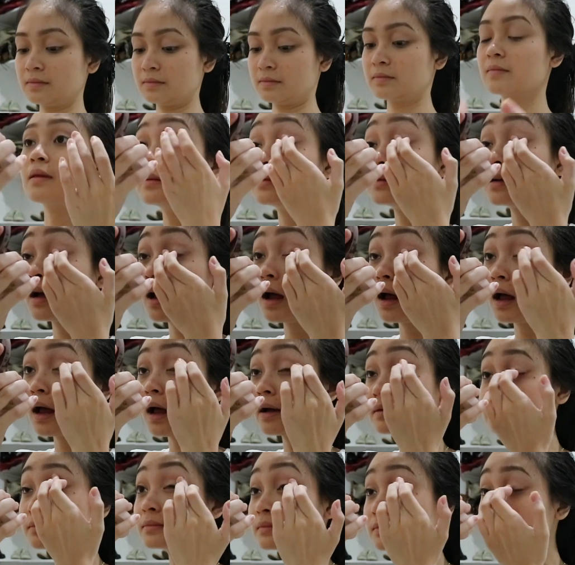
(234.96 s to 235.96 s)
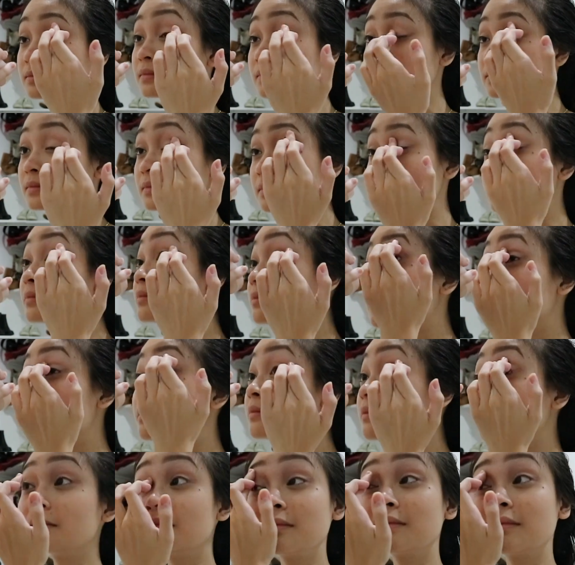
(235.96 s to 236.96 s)
I'm still using my fingers
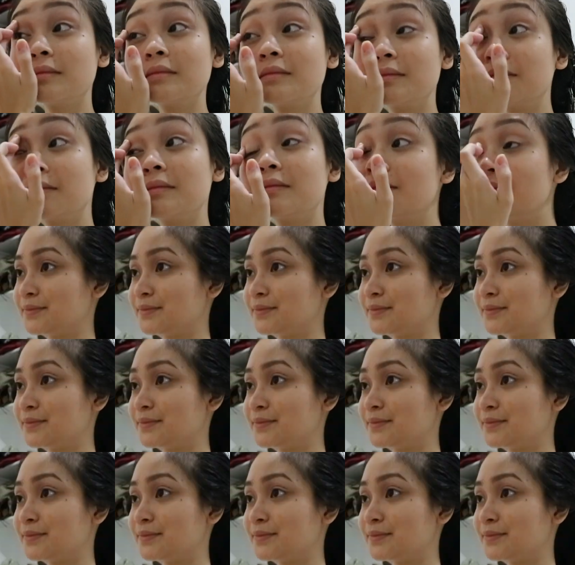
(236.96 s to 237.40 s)
to apply and